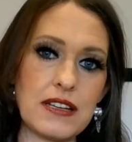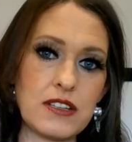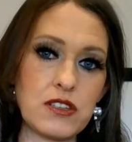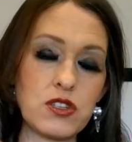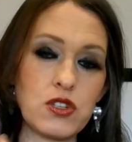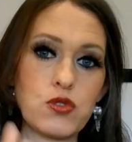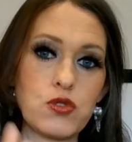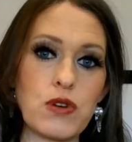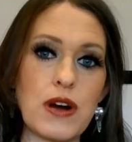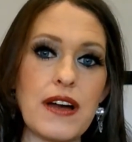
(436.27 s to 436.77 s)

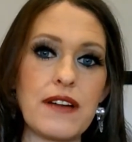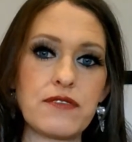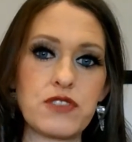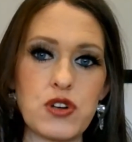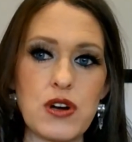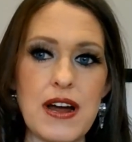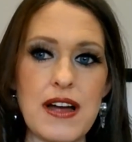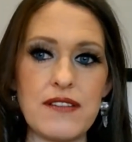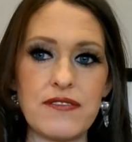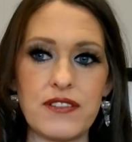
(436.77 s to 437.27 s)
drive
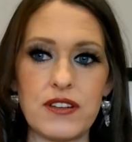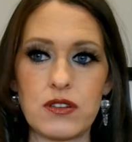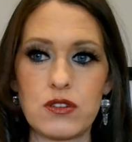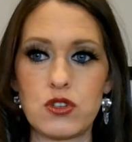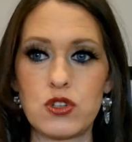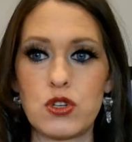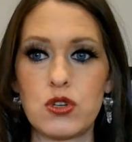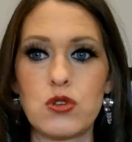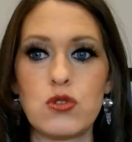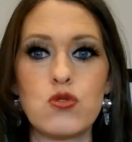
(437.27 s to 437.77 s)
traffic
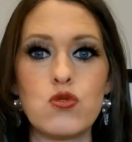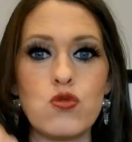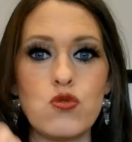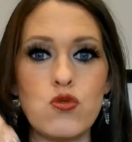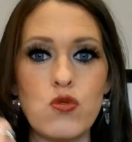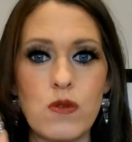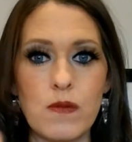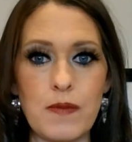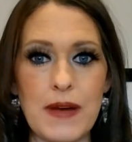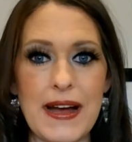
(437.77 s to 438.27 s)

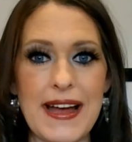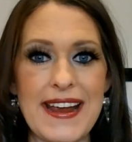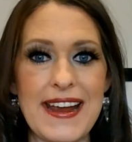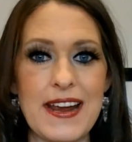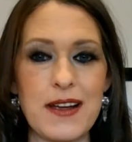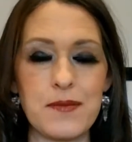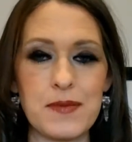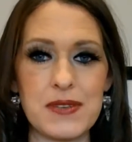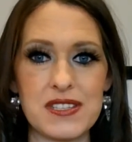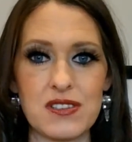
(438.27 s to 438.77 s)
to my
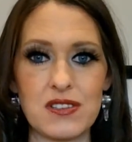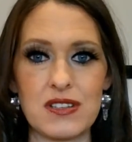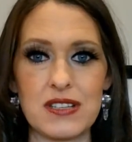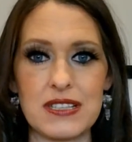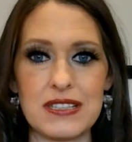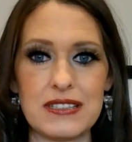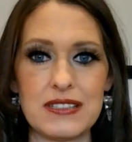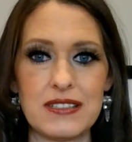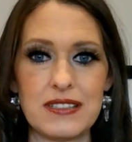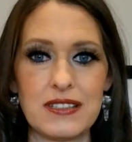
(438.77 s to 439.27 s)

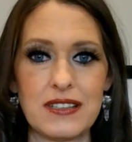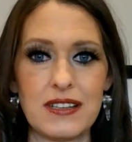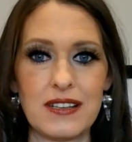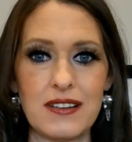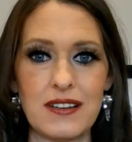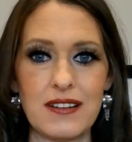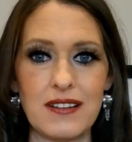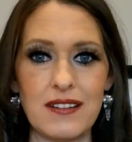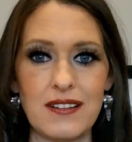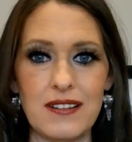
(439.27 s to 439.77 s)
Amazon
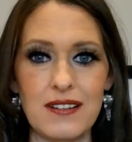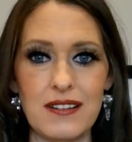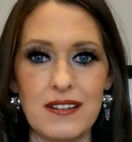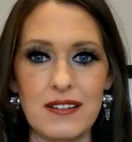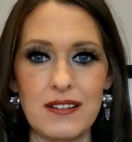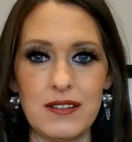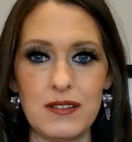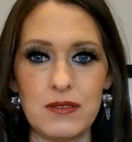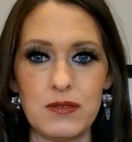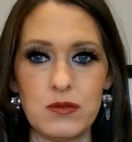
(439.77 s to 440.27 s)

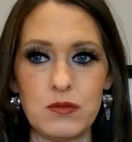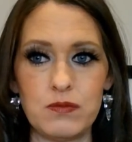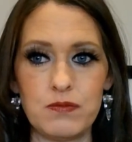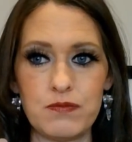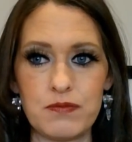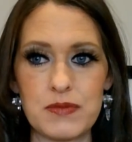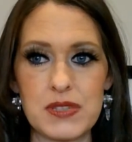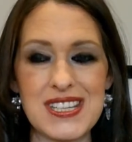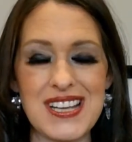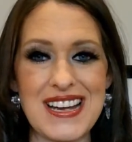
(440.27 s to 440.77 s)

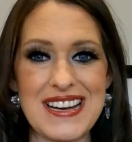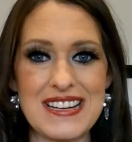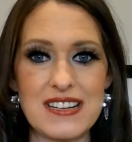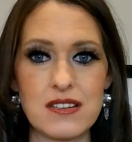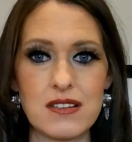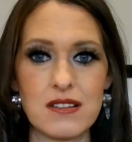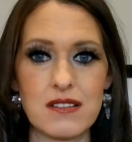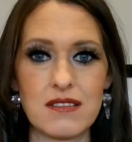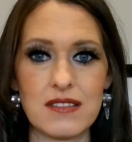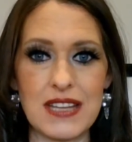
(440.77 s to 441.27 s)

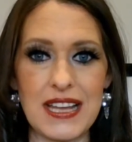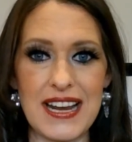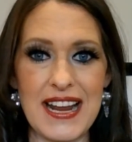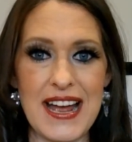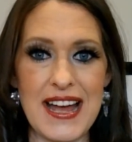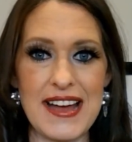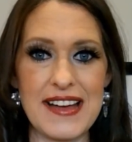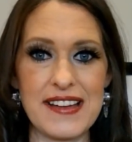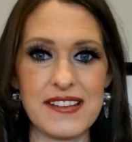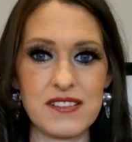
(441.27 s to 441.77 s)
site that
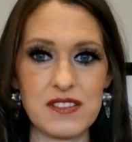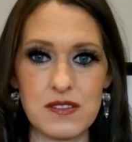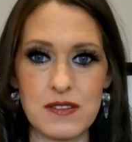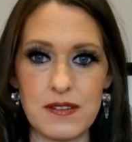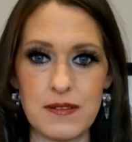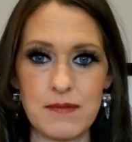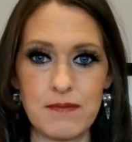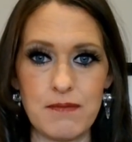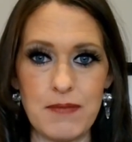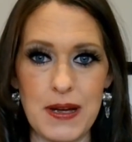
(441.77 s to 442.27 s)
has
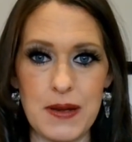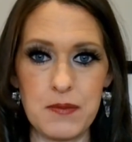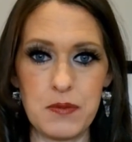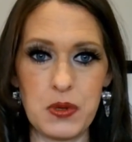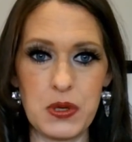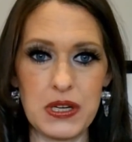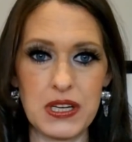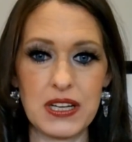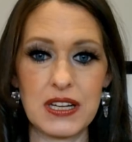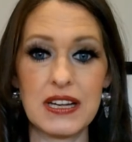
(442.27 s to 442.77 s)
my
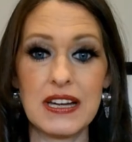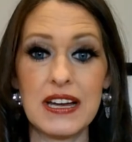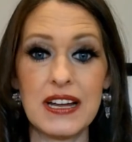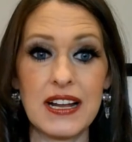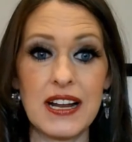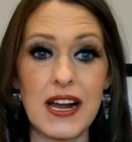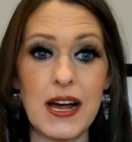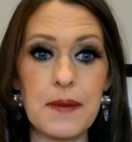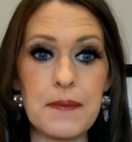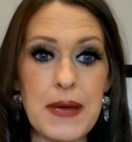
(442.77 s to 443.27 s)
book.
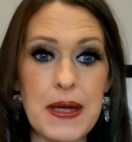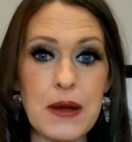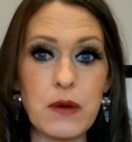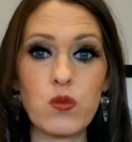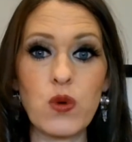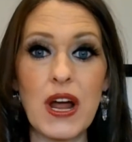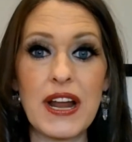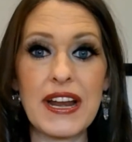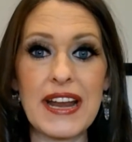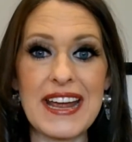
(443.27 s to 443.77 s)
Now, I may
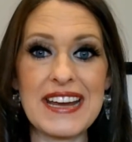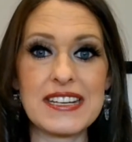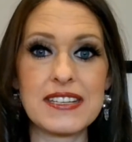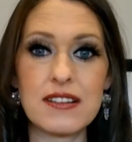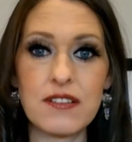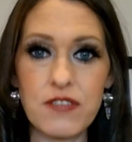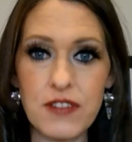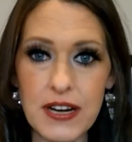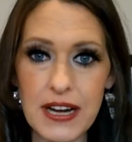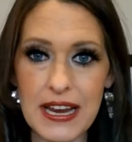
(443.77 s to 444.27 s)
run a
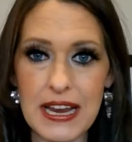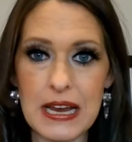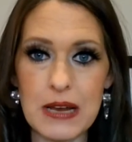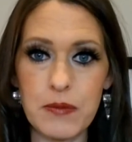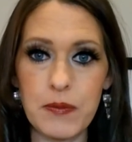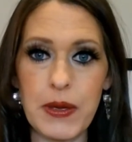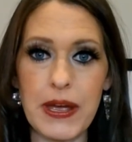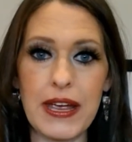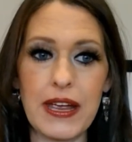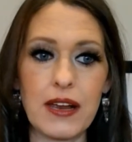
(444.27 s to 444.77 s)
different
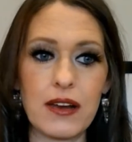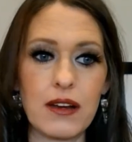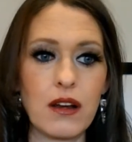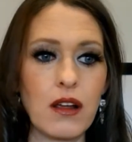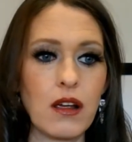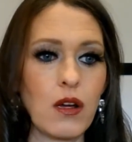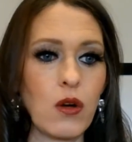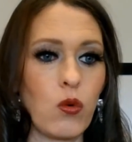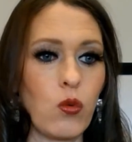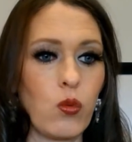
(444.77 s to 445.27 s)
campaign
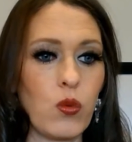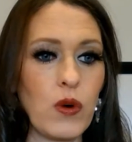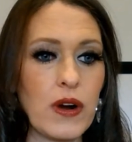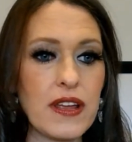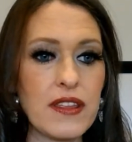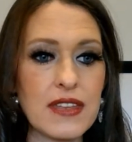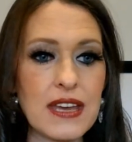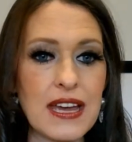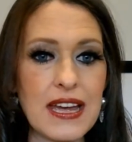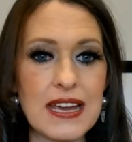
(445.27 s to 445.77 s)

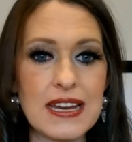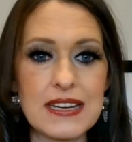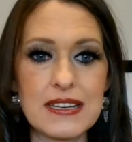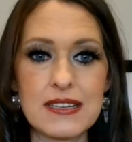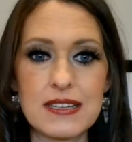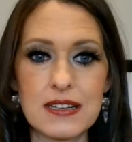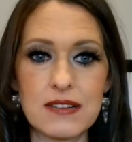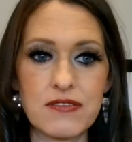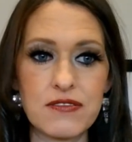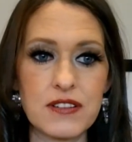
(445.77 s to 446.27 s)
with a
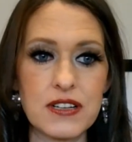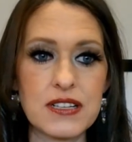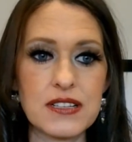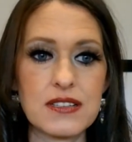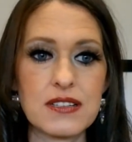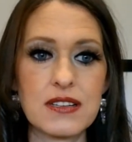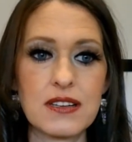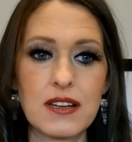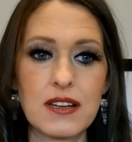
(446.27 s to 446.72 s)
different